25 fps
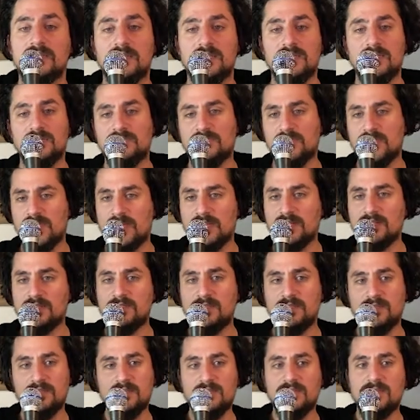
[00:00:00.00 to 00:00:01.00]
effect,
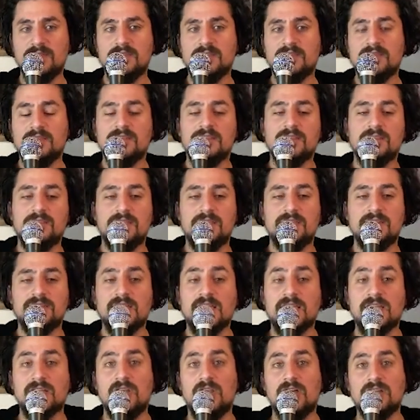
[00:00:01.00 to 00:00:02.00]
the
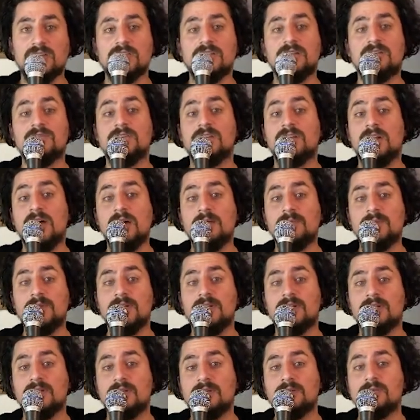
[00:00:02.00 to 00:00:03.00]
psychological
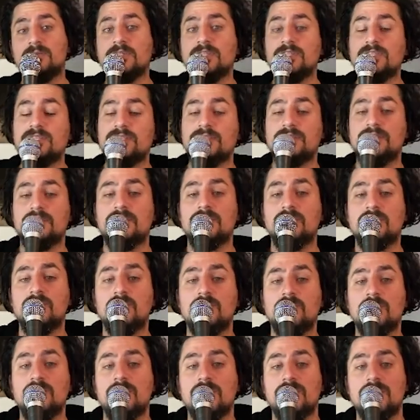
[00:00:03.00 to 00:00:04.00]
phenomenon in which the
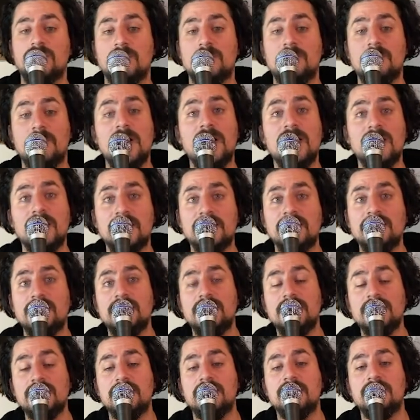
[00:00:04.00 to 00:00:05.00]

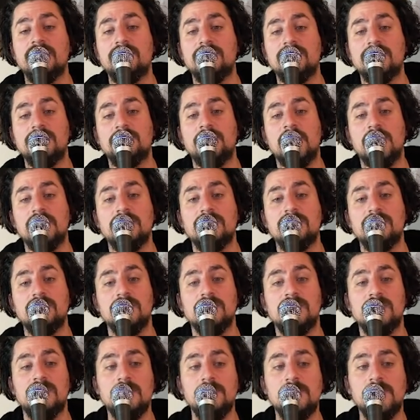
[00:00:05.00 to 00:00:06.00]
mind, in response to a
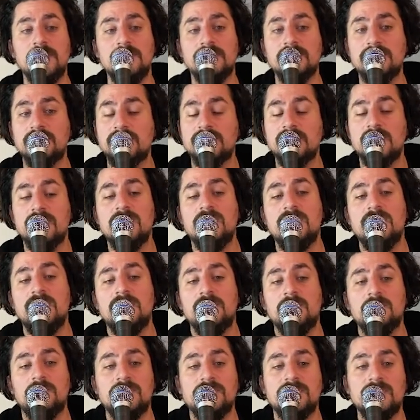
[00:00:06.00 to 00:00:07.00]
stimulus,
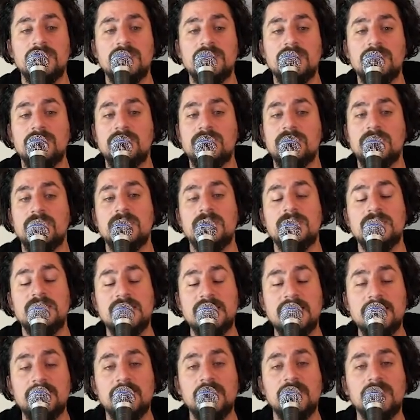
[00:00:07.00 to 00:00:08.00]
perceives
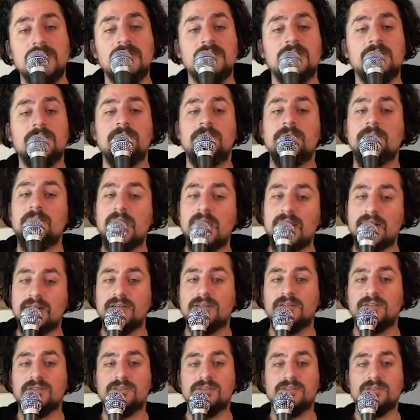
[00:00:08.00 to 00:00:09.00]
similar
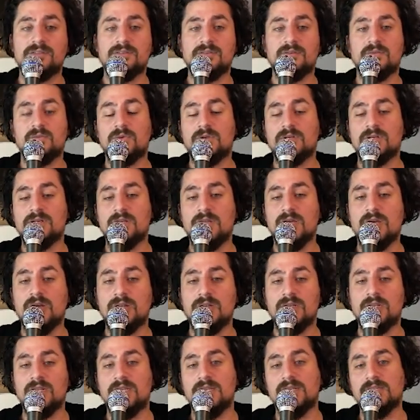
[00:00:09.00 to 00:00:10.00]
patterns where
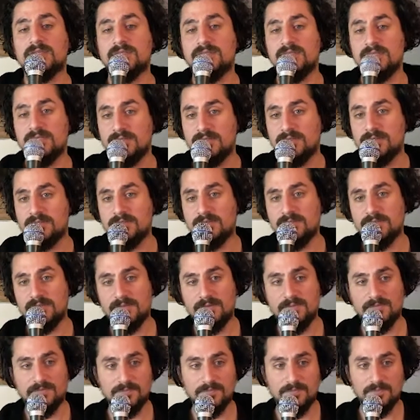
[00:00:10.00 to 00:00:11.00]
none exist.
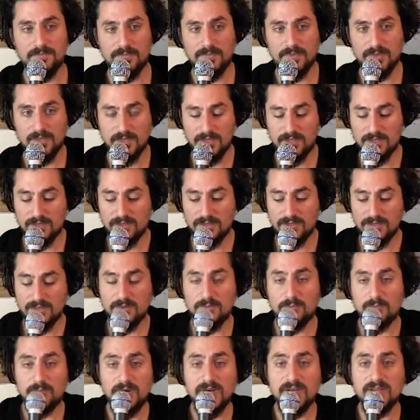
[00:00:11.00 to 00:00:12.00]

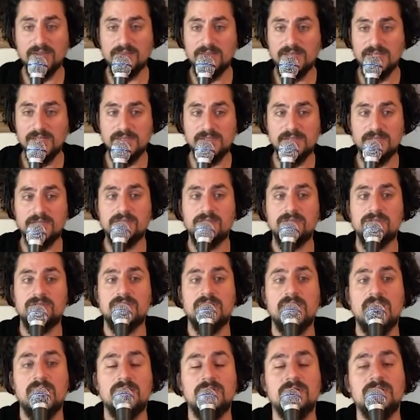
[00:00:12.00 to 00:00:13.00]
Bringing this into
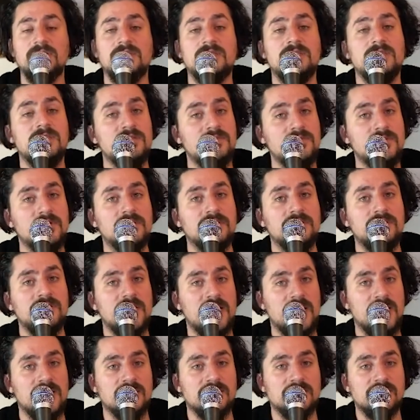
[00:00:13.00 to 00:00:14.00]
sound is a difficult
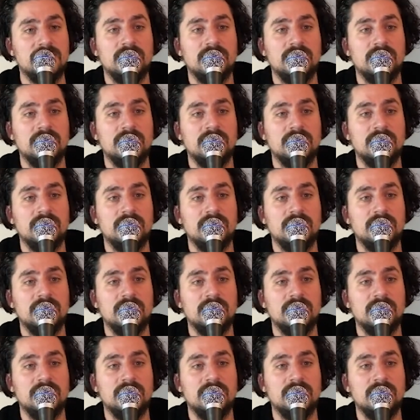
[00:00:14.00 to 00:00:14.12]
task.